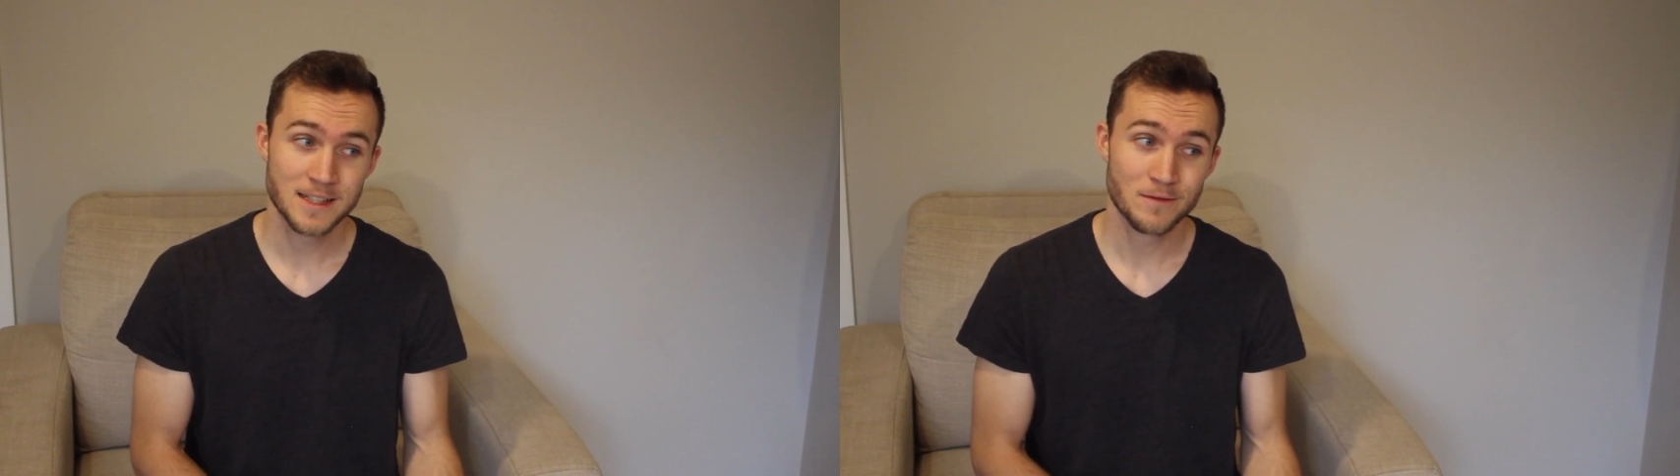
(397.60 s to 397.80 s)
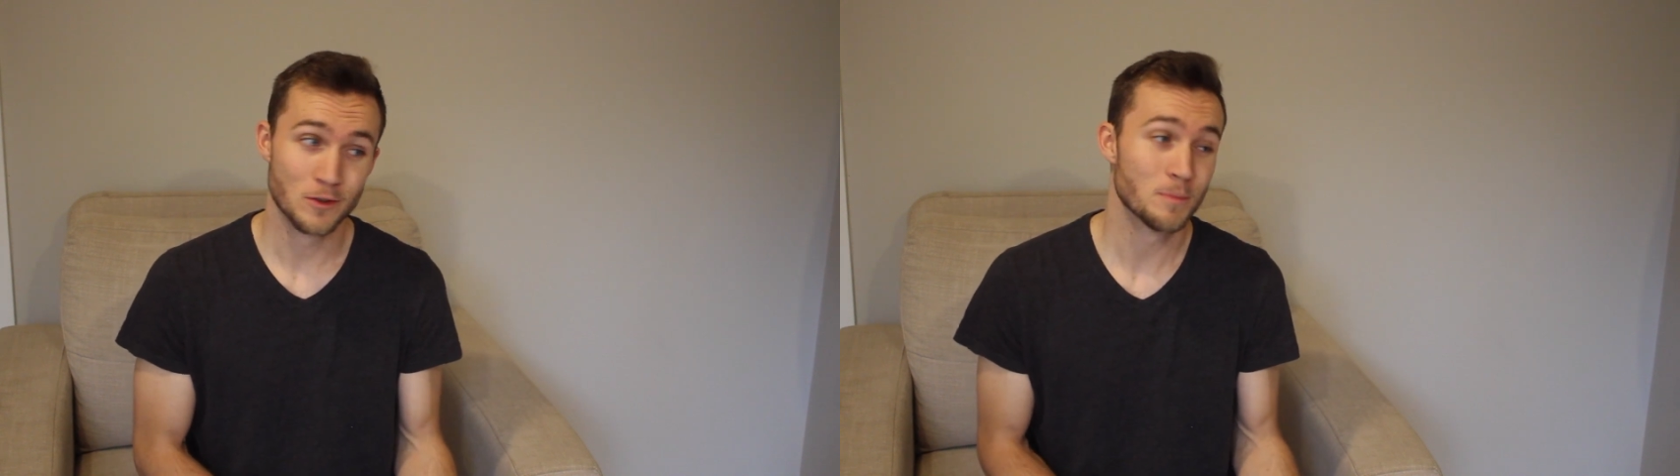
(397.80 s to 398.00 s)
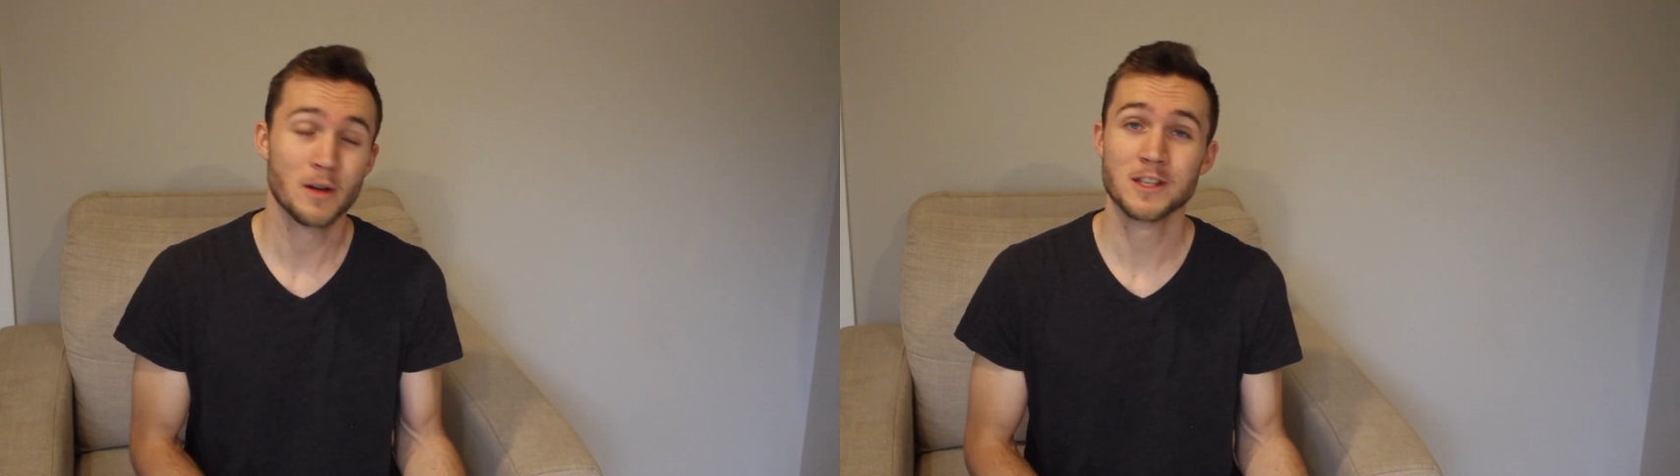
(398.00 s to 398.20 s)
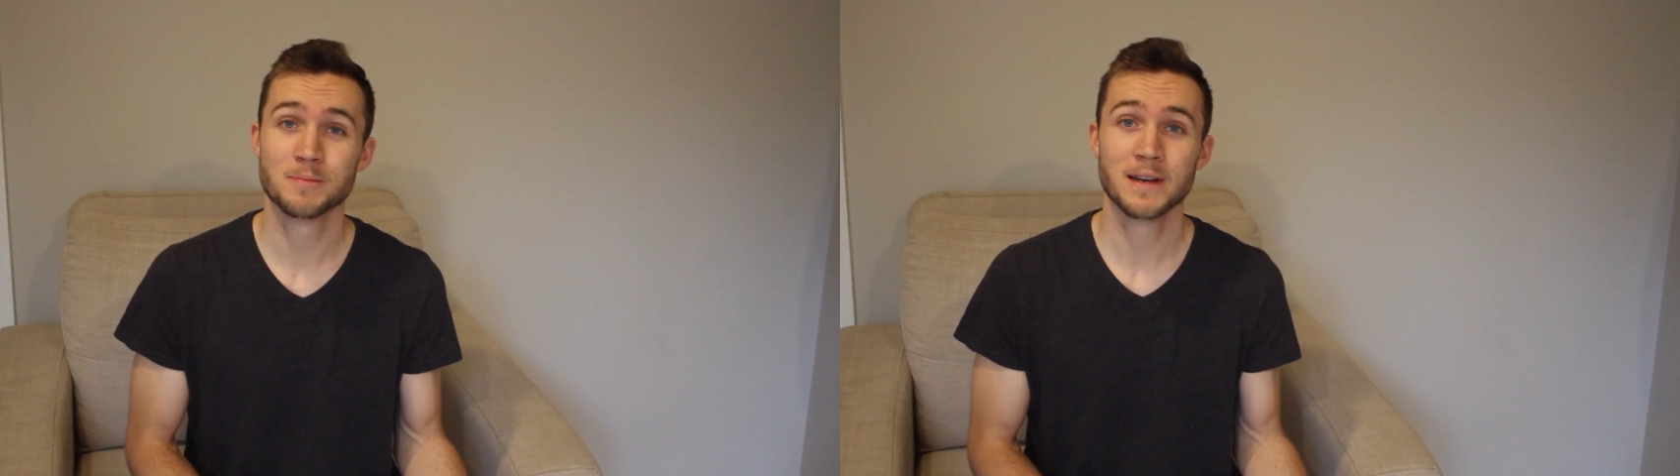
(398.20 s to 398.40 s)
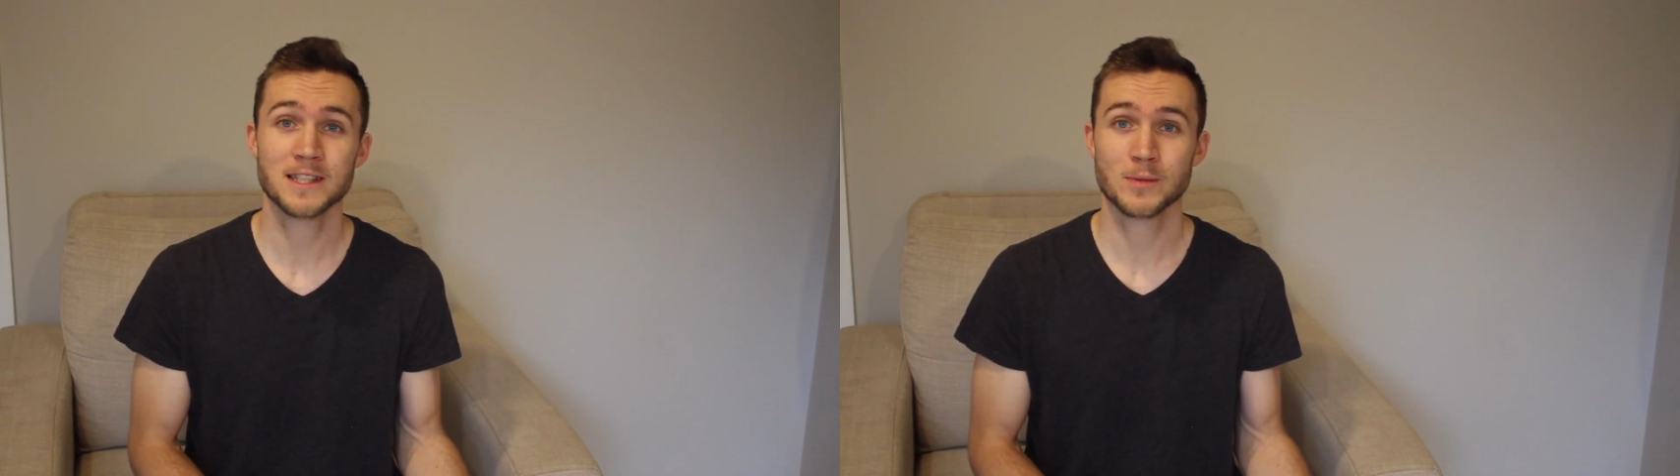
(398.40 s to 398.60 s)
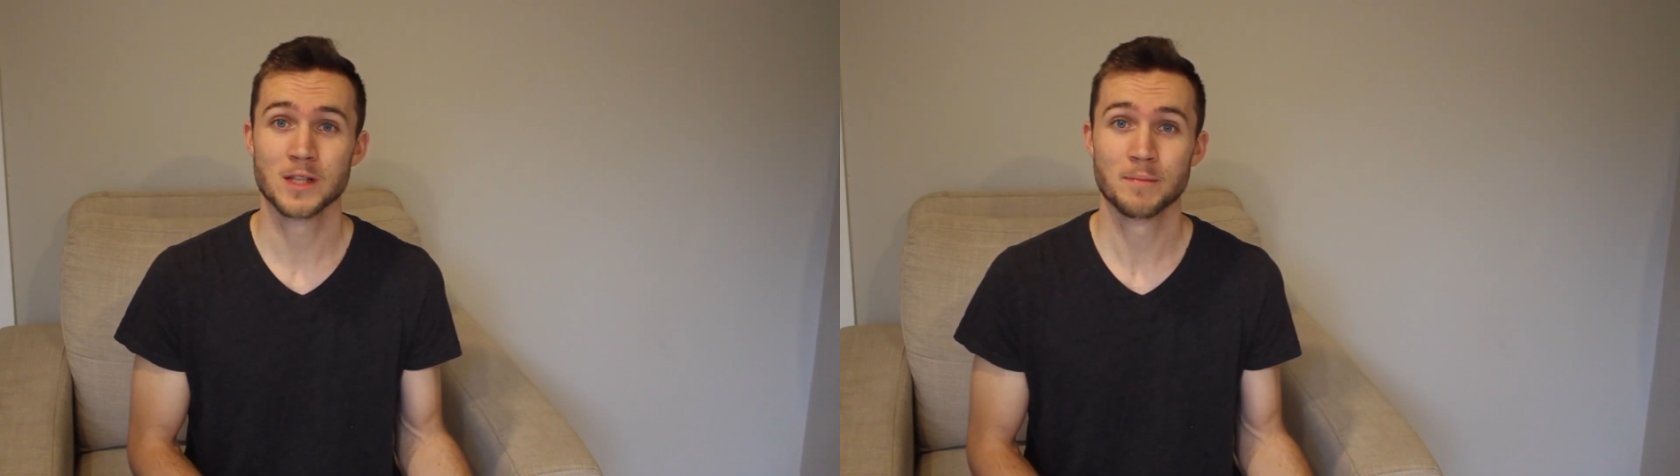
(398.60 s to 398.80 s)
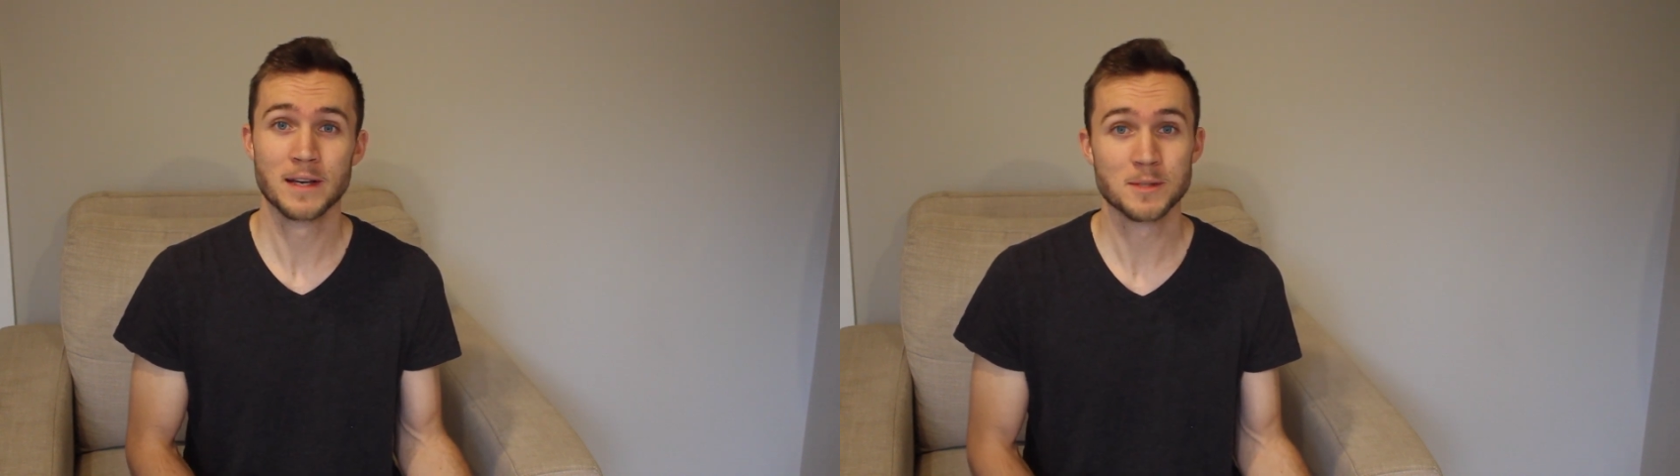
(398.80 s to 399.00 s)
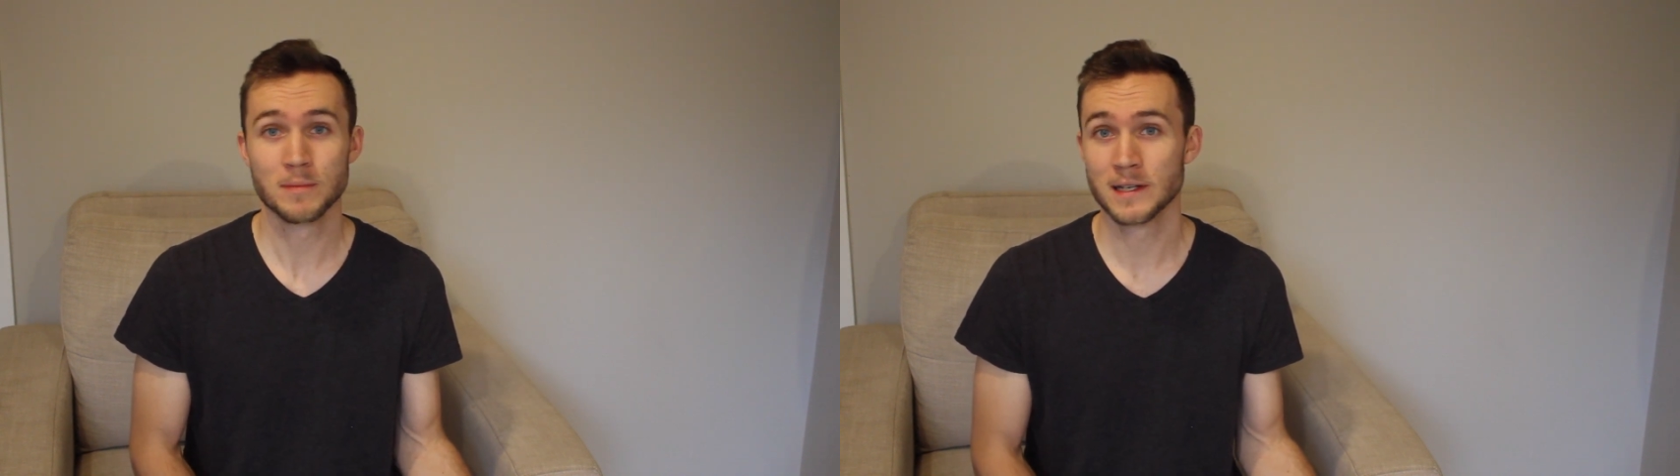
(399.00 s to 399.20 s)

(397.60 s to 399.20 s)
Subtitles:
Football is best when the best